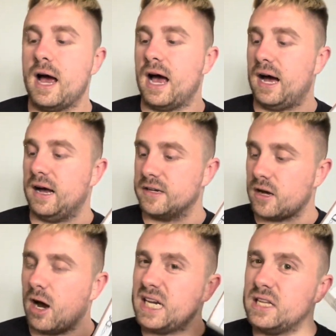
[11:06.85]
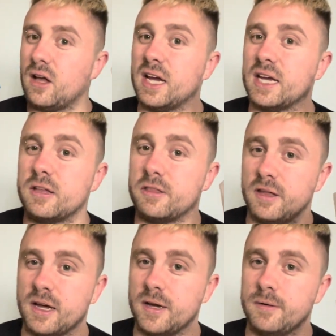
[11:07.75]
And I like
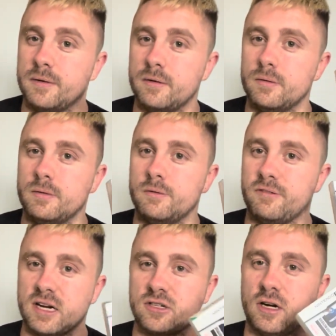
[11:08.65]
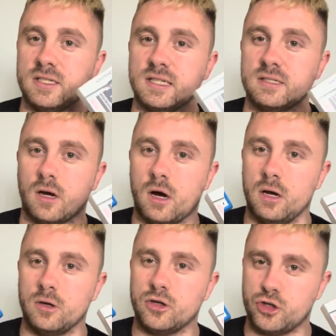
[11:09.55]
that franchises
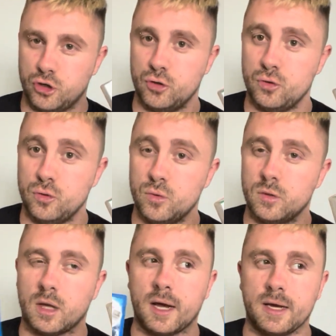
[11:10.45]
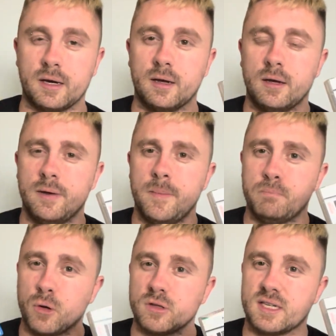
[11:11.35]
do like
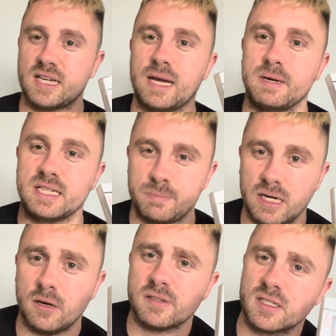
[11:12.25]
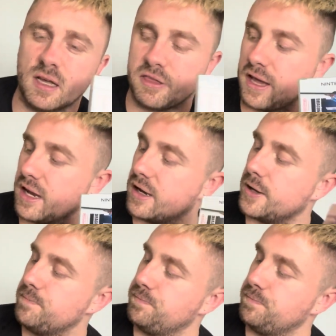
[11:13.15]
monster taming spin-offs, because I think